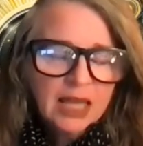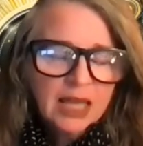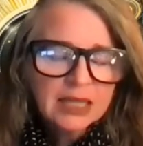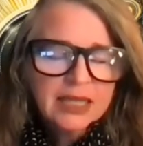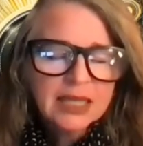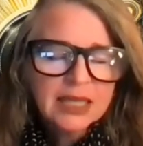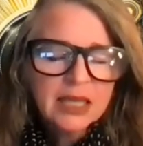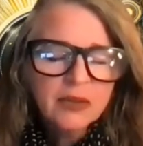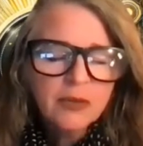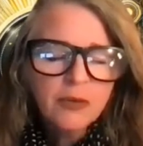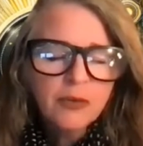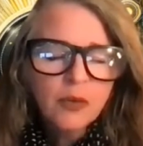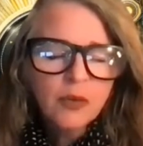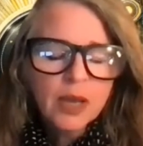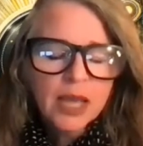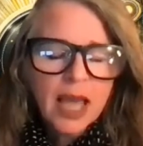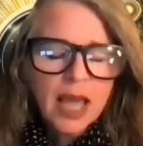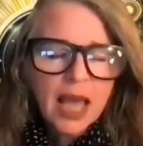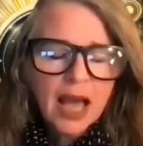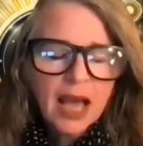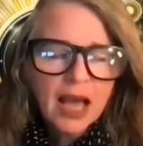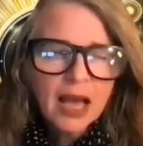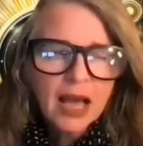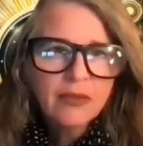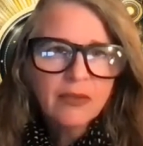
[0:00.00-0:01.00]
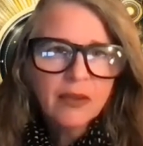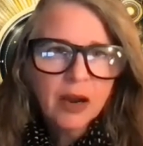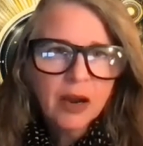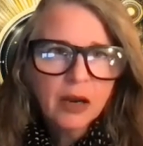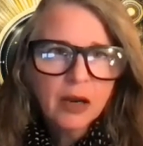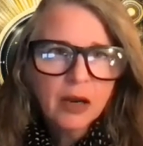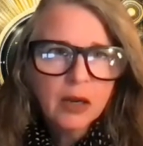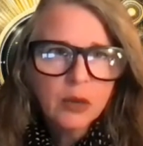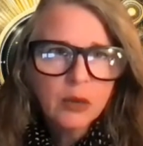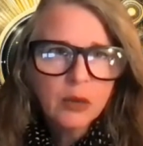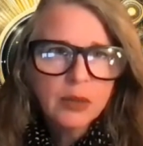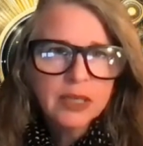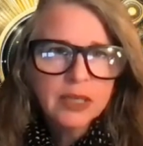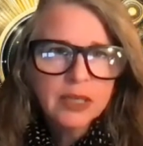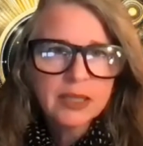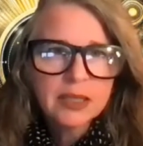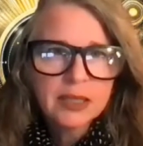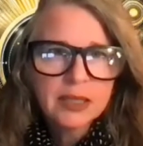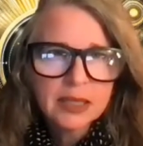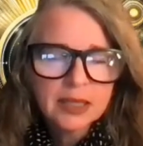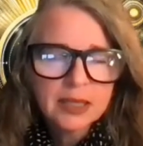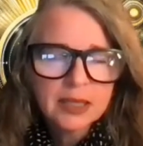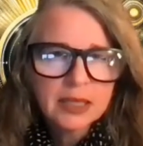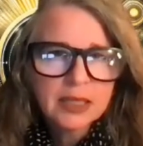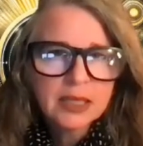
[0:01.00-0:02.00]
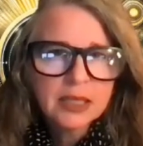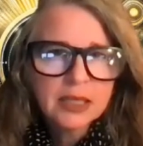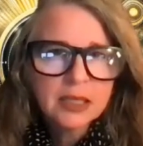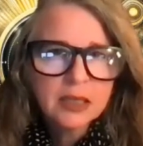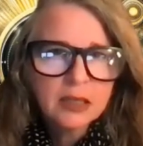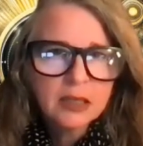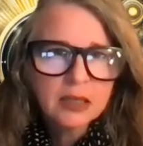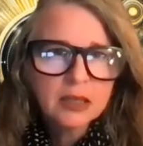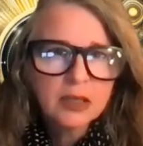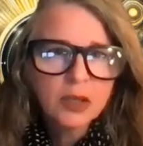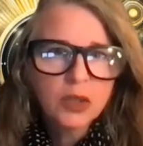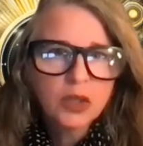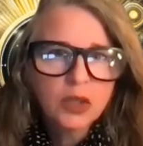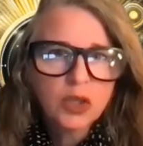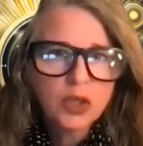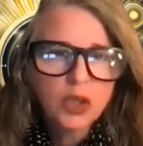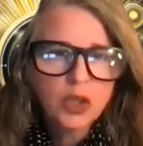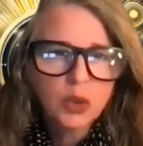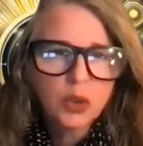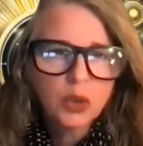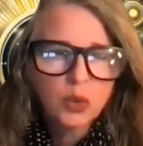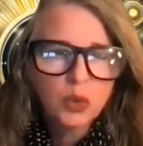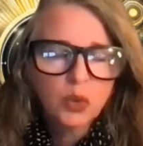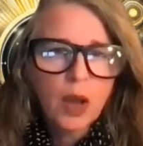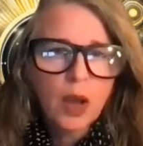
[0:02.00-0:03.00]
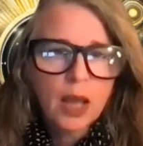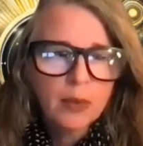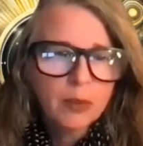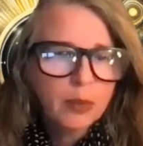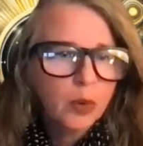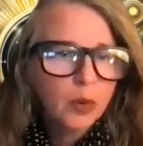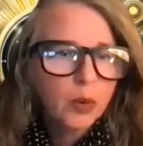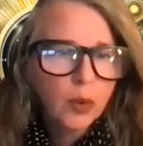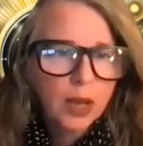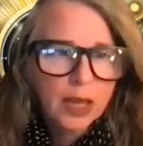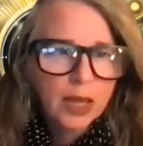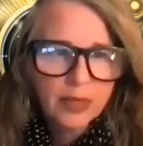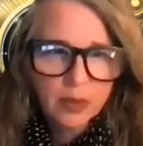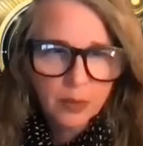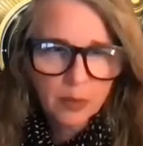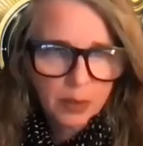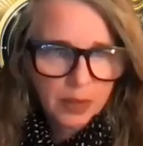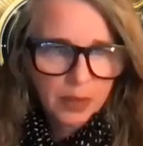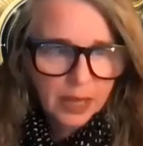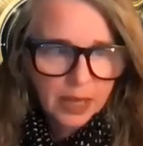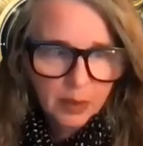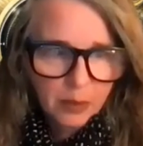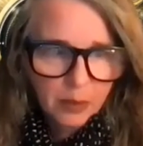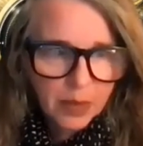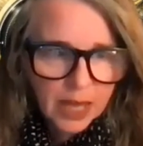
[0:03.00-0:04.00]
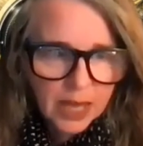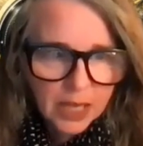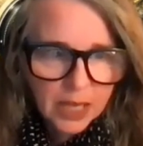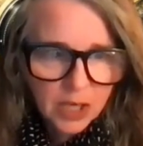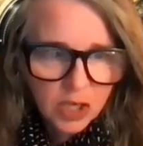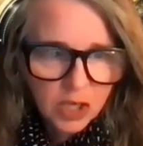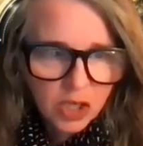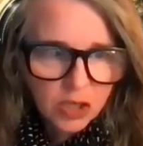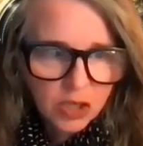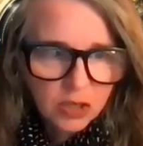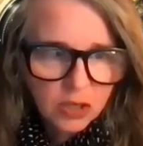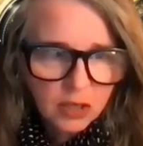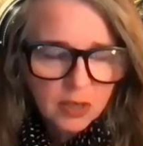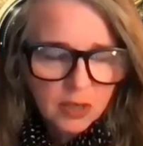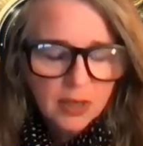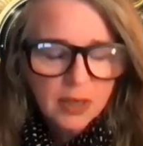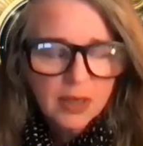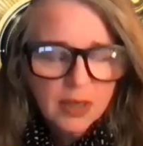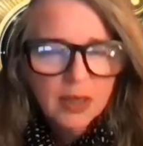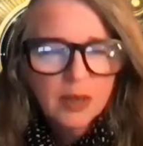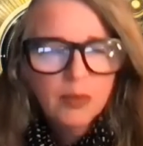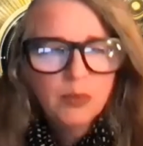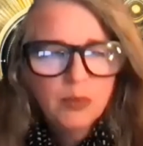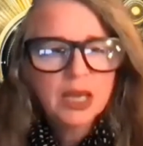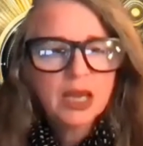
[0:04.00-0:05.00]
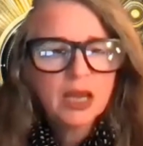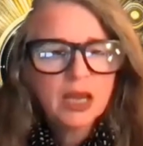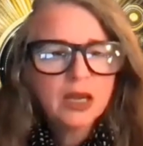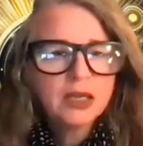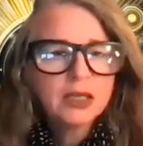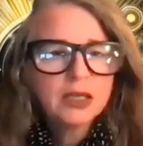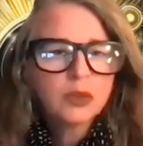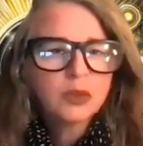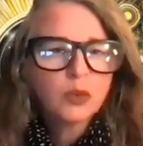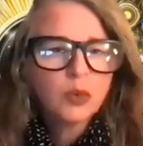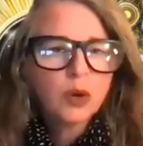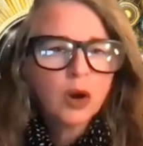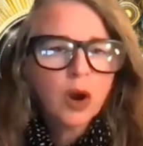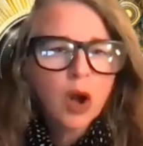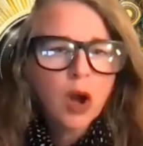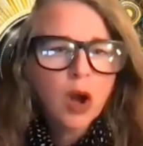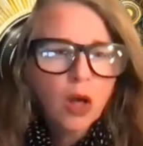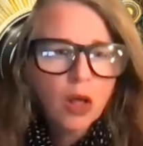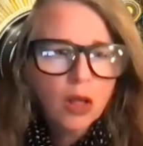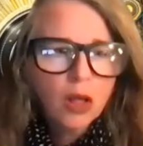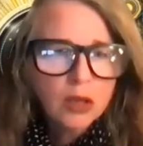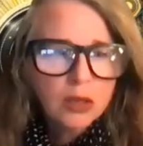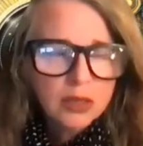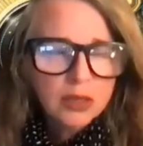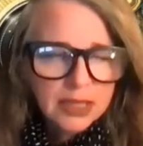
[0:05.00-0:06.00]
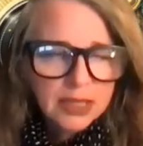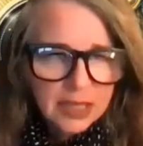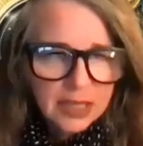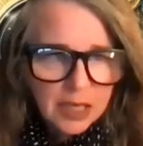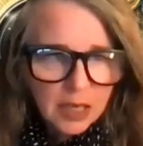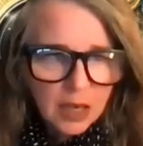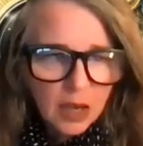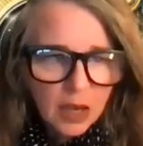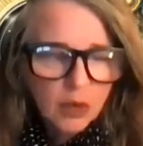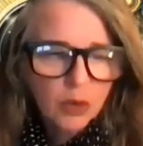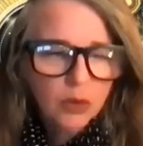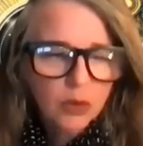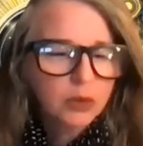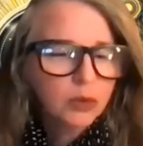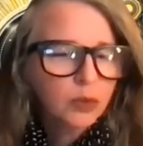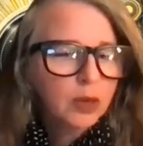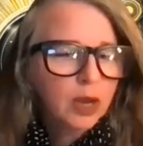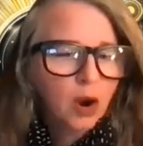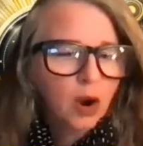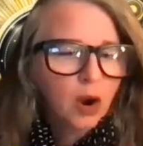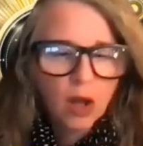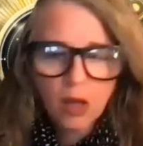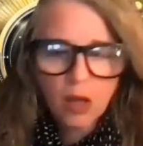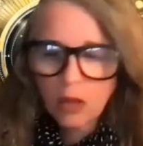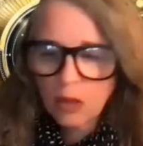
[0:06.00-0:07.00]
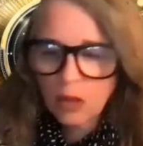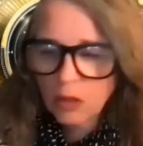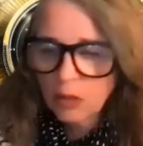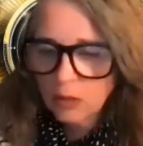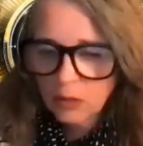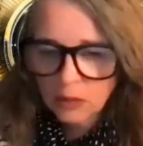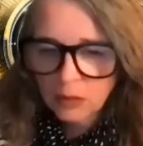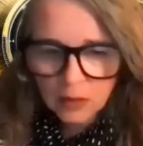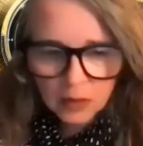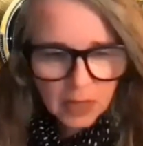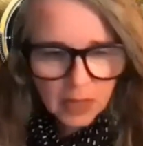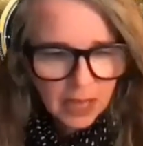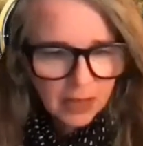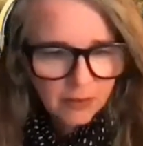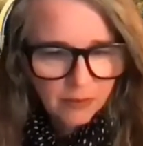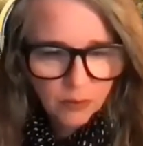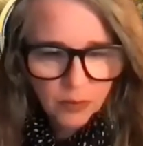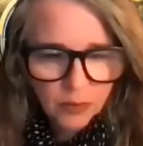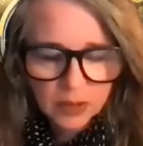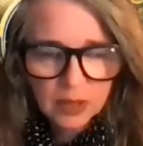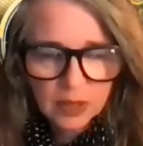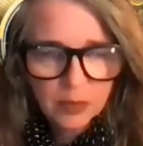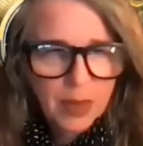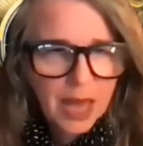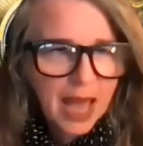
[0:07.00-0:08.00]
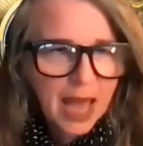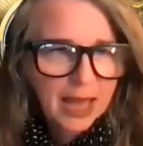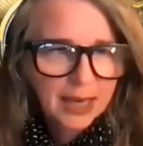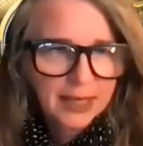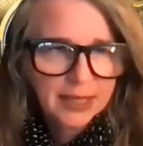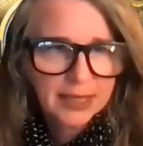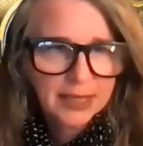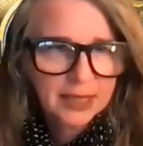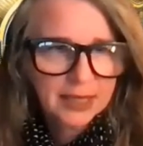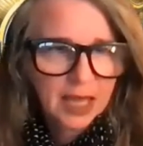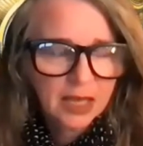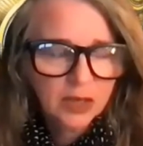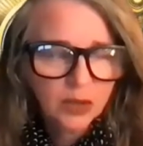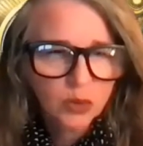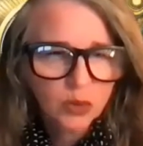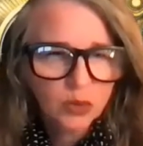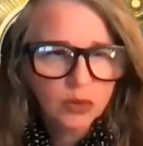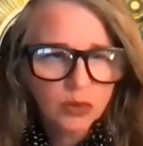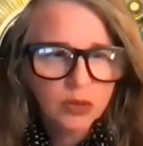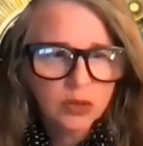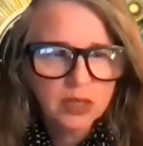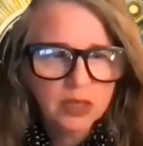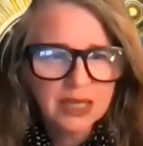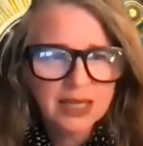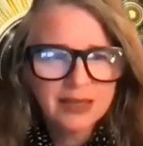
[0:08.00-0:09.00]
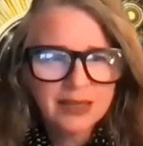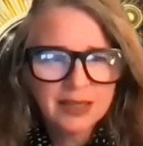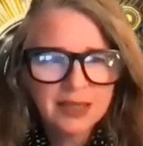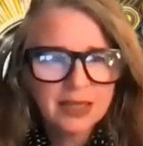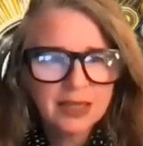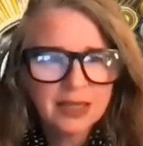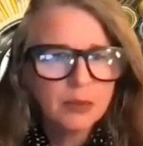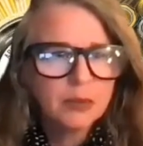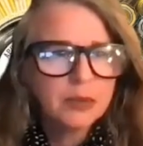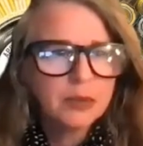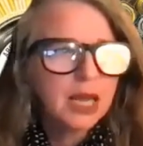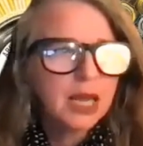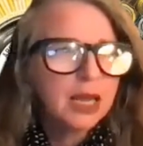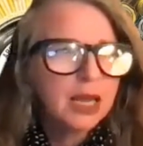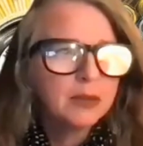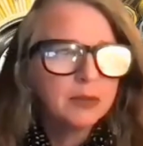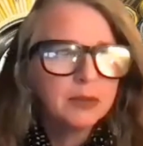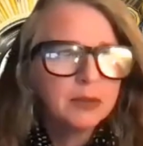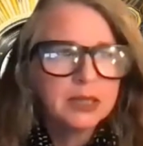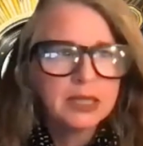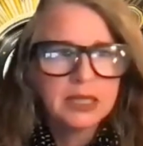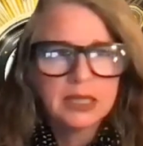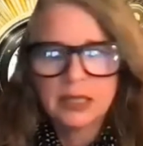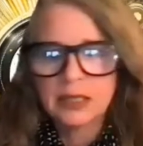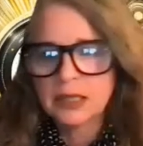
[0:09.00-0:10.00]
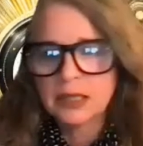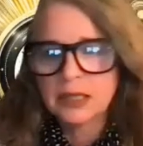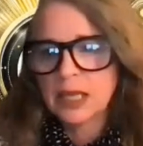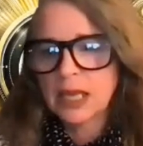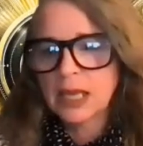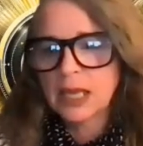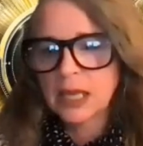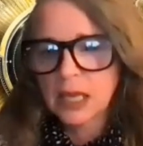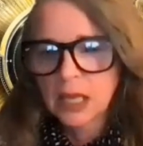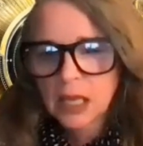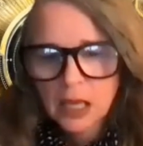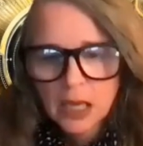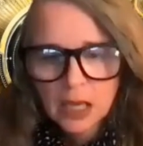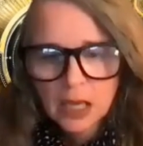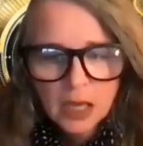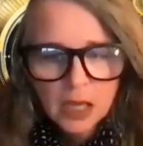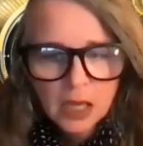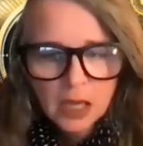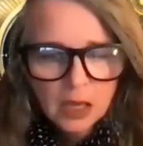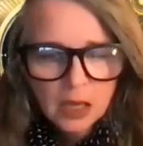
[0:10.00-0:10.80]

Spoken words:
as if we have our own assistants to wipe away the blank page. Because we're all CEOs, we all have really packed schedules. And sometimes it's like,